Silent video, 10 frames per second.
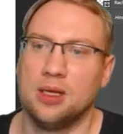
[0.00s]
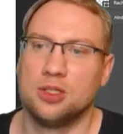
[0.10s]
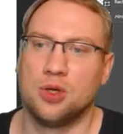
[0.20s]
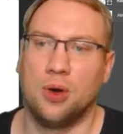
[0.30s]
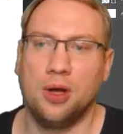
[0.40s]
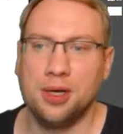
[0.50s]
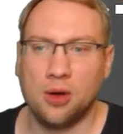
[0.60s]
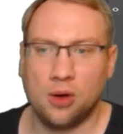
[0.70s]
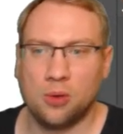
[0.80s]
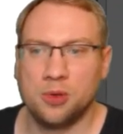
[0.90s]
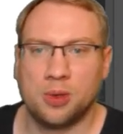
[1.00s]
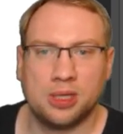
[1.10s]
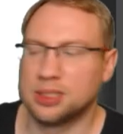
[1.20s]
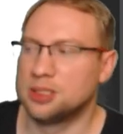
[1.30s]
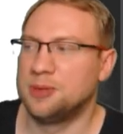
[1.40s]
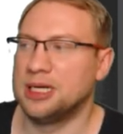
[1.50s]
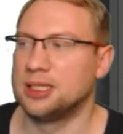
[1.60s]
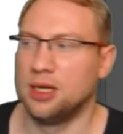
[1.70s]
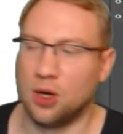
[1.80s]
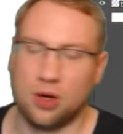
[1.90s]
So in our Obi-Wan, this is
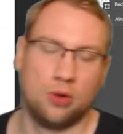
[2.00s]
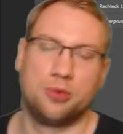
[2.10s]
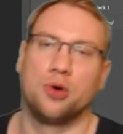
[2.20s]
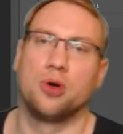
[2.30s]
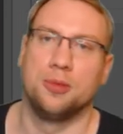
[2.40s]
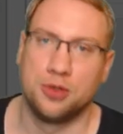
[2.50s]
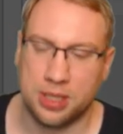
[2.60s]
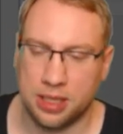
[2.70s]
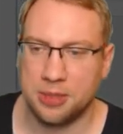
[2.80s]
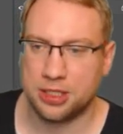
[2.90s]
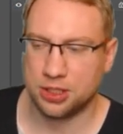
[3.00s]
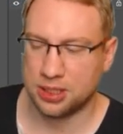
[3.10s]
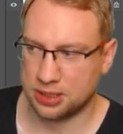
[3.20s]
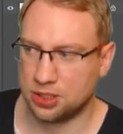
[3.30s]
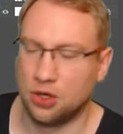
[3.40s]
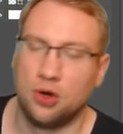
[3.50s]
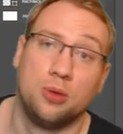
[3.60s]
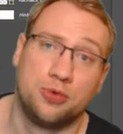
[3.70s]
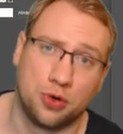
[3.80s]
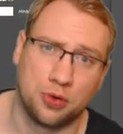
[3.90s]
basically our whole program. You can imagine this is the whole
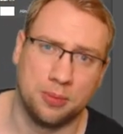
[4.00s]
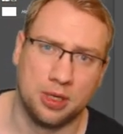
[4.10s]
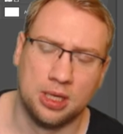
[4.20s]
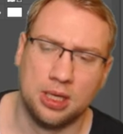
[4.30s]
program.